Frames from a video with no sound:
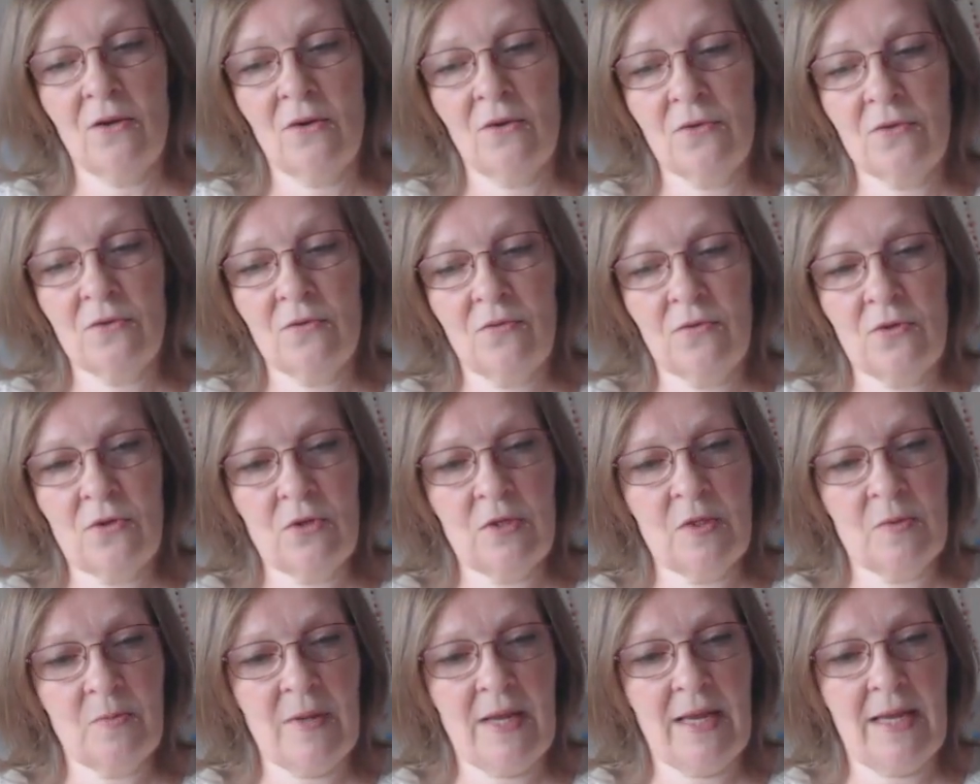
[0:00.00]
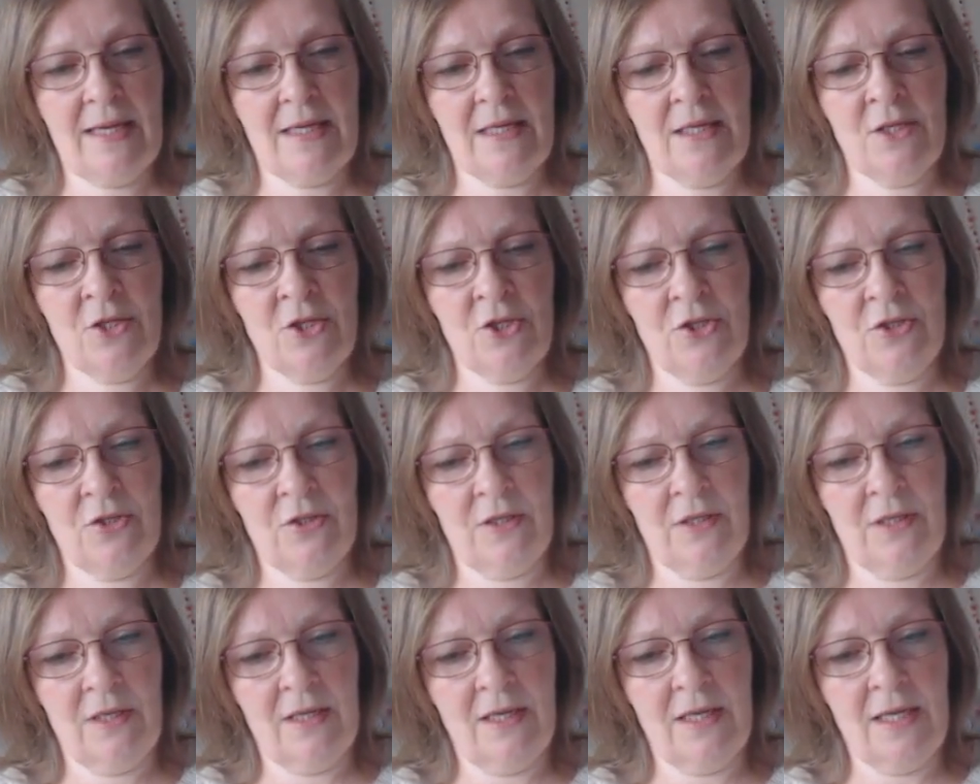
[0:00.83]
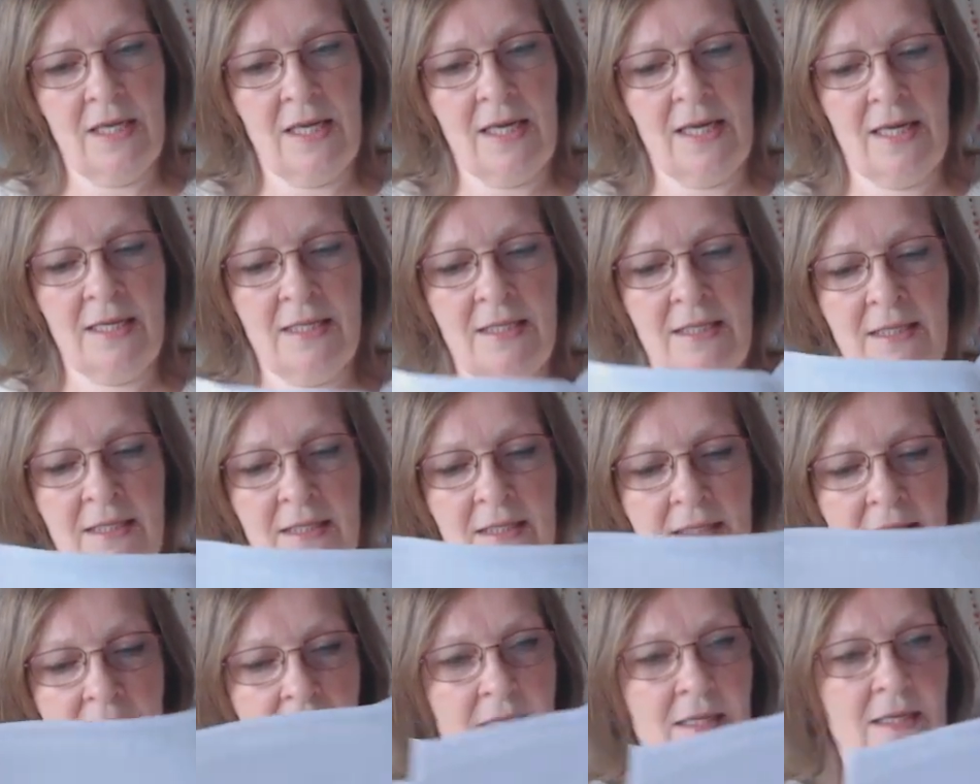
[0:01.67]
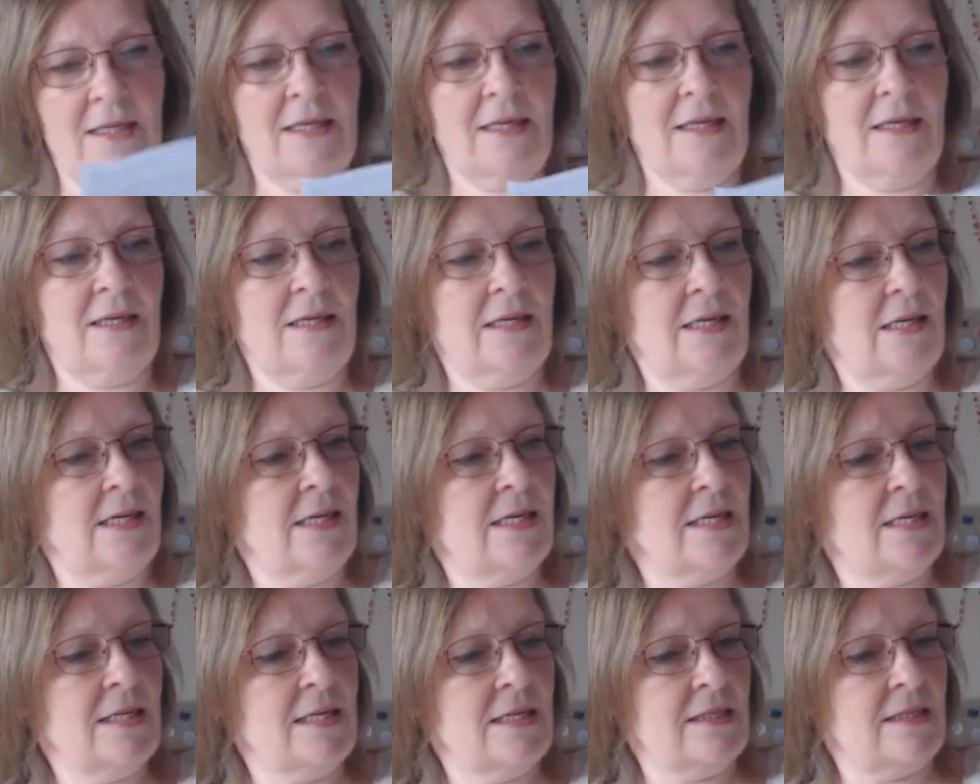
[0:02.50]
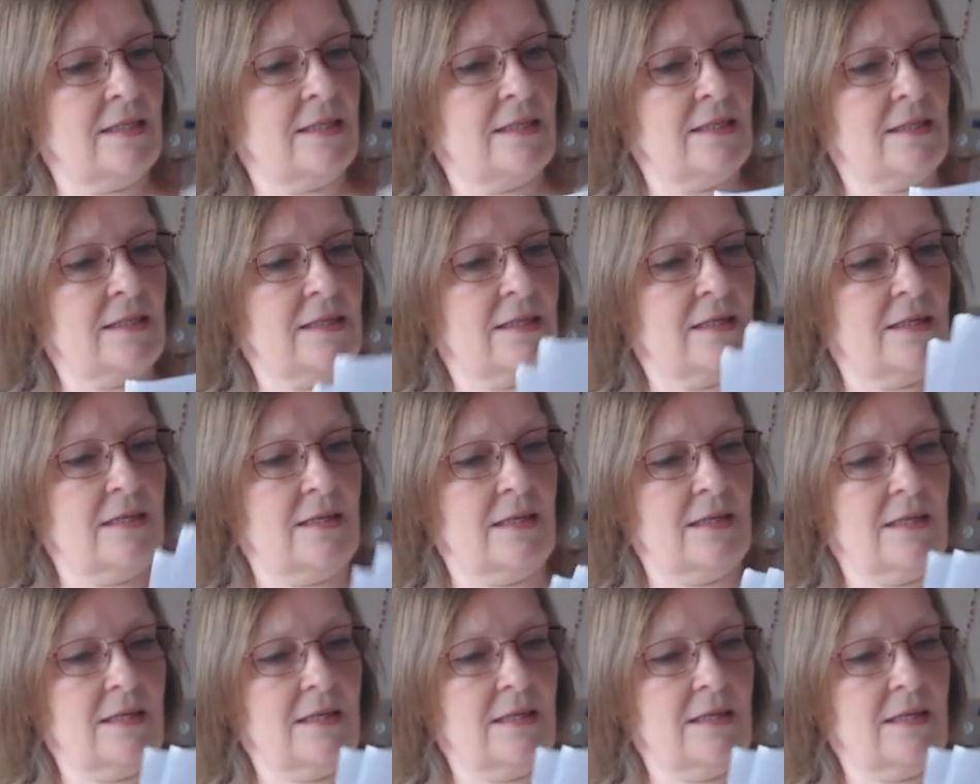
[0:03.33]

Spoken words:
on the first page, and it's